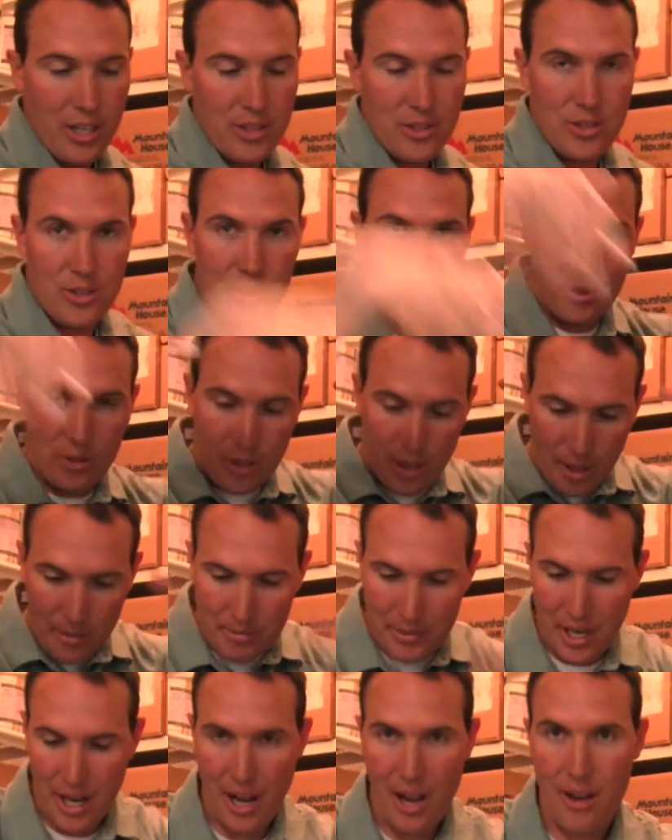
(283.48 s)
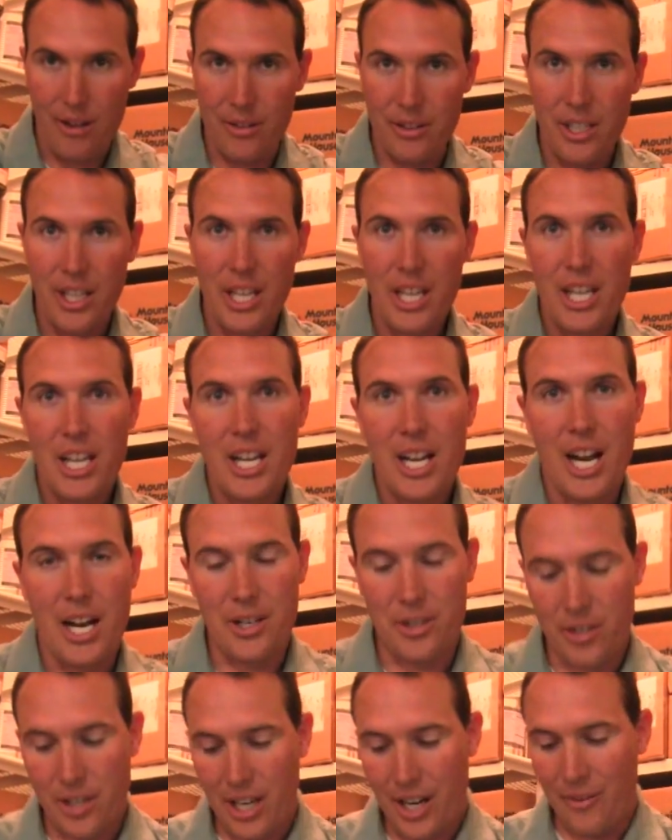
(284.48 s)
into, come down,
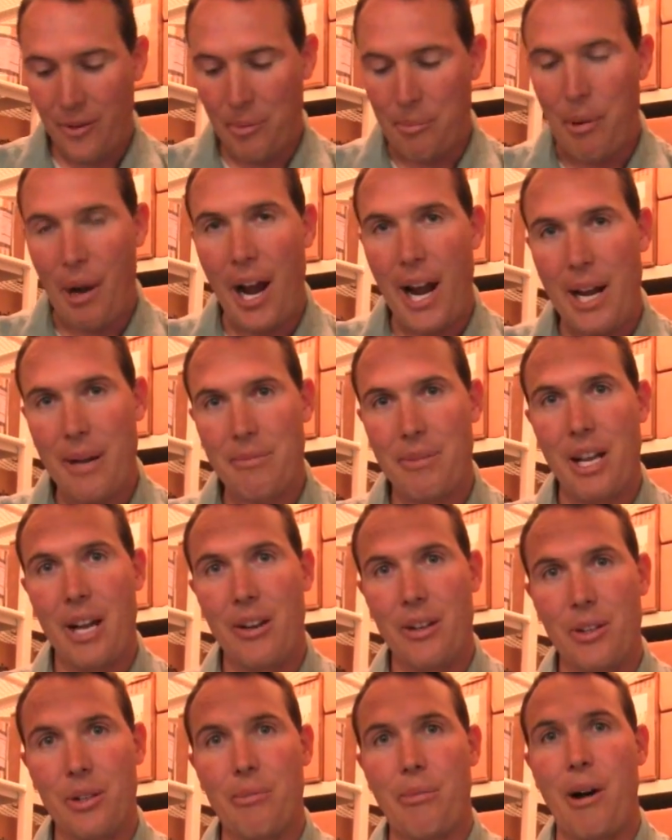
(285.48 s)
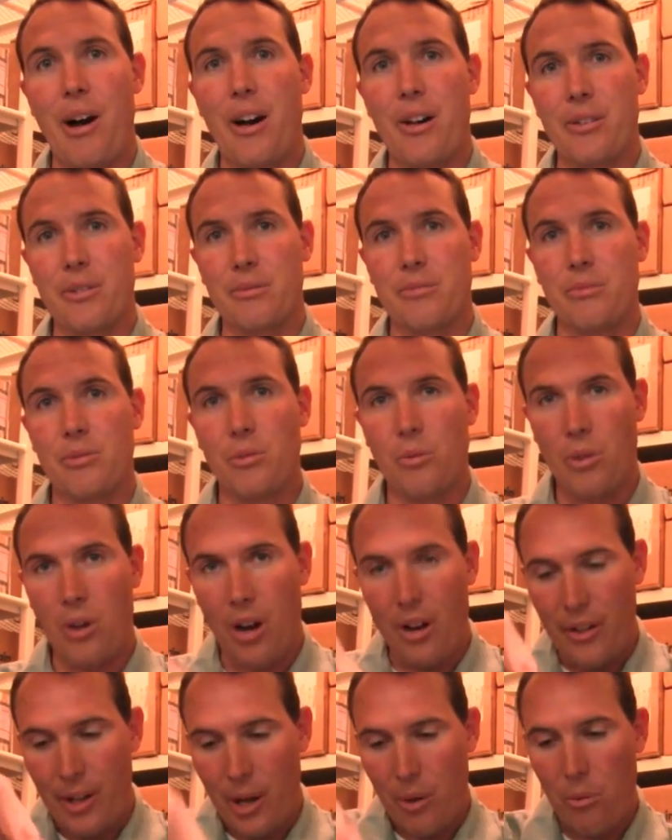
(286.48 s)
and you're gonna have a pipe down at the bottom where
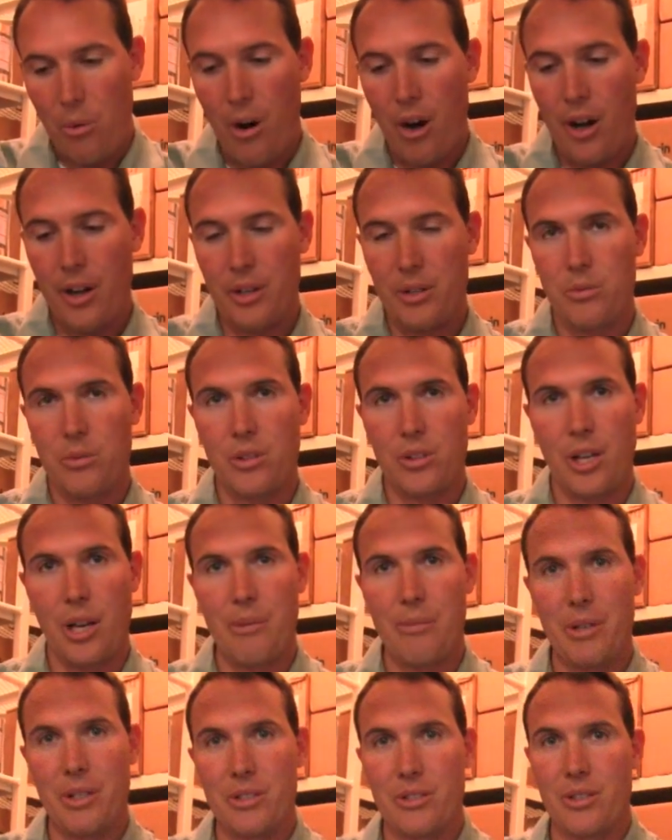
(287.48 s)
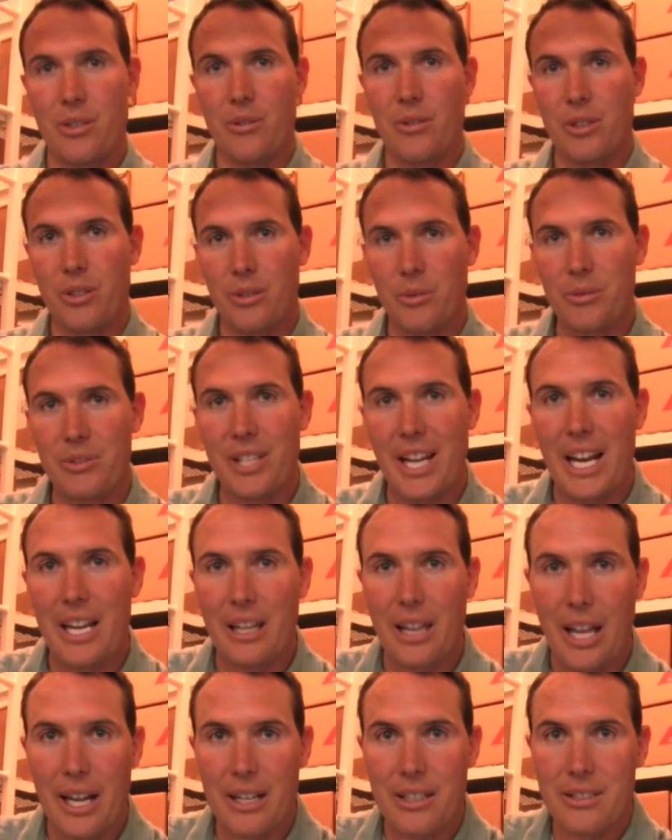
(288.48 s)
all that water will come into and it'll
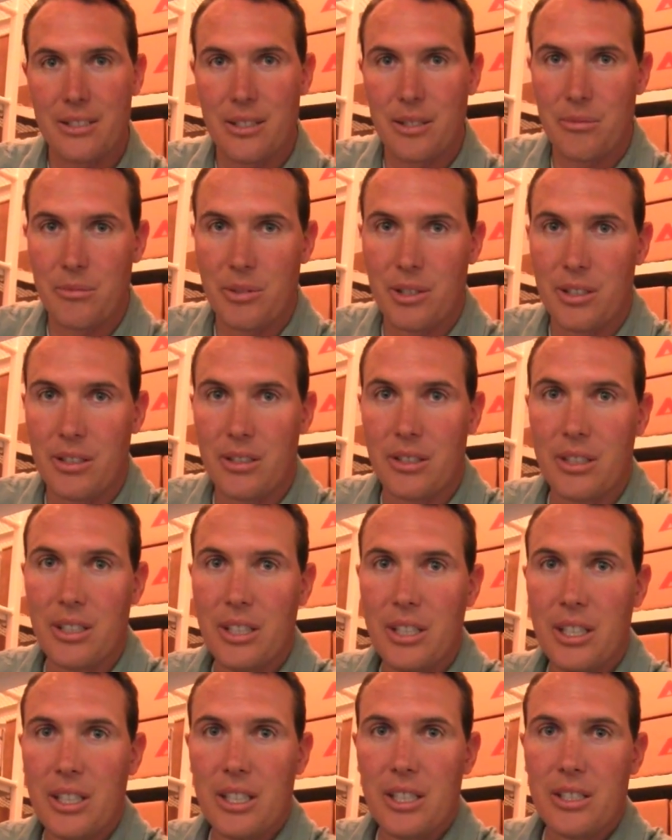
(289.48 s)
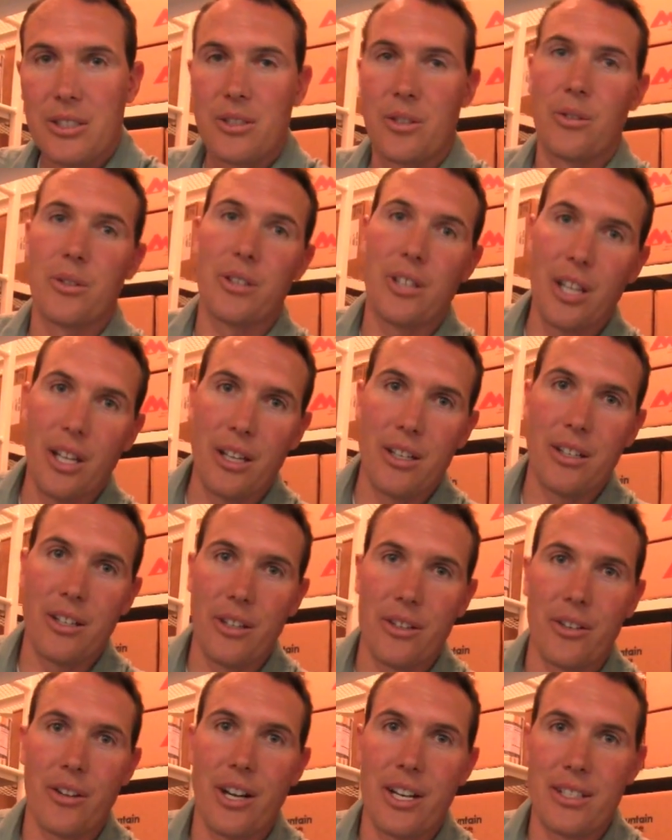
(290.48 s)
daylight somewhere. Okay. So again,
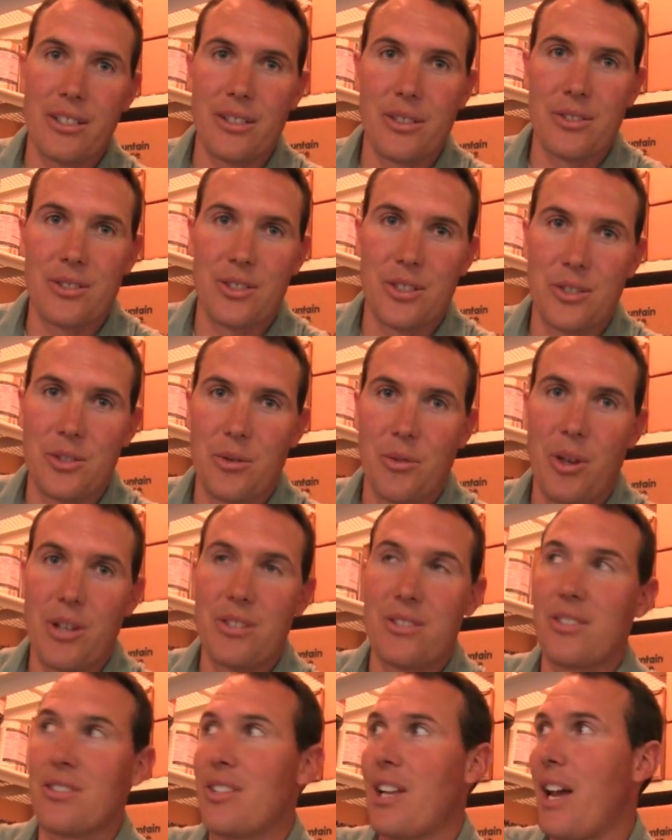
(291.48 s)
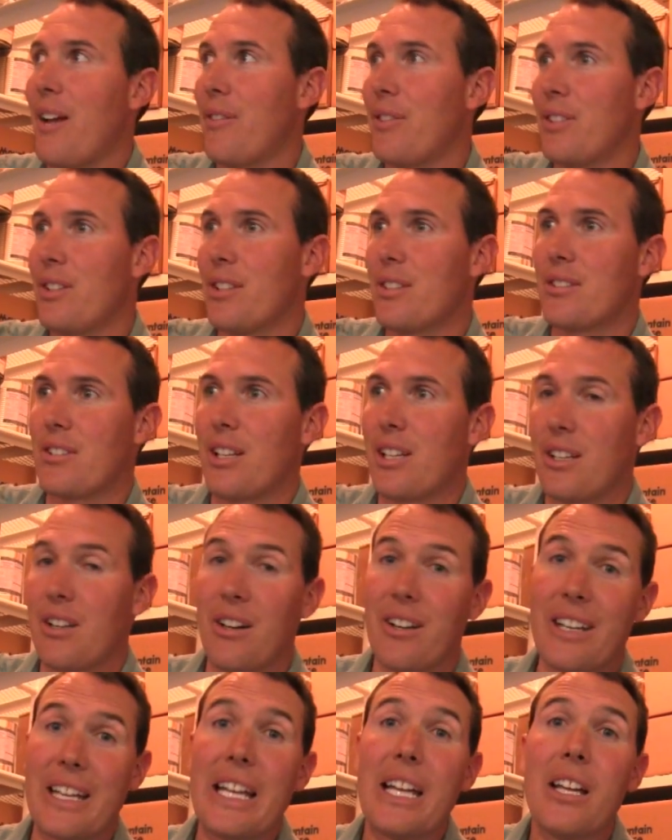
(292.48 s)
another ideal situation is having this like
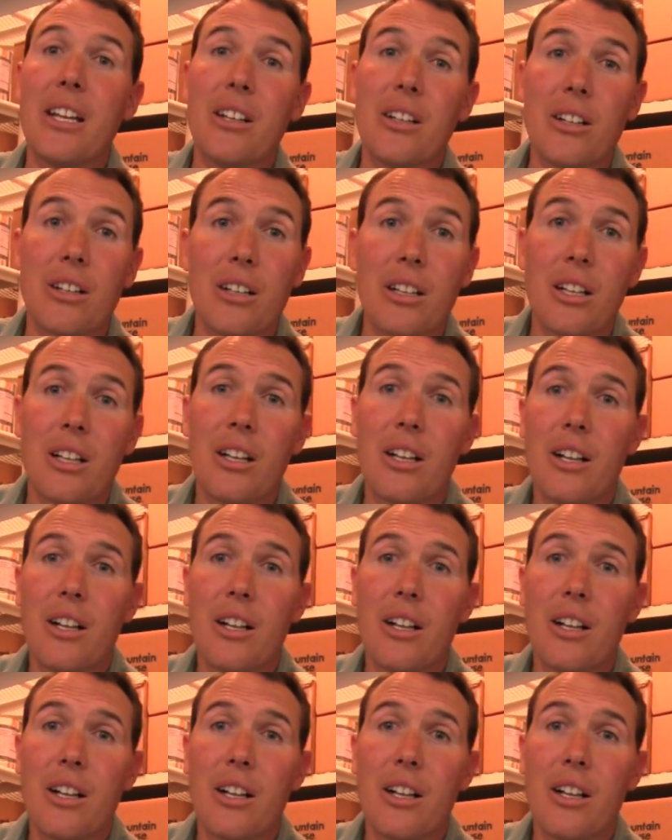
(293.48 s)
on a hill.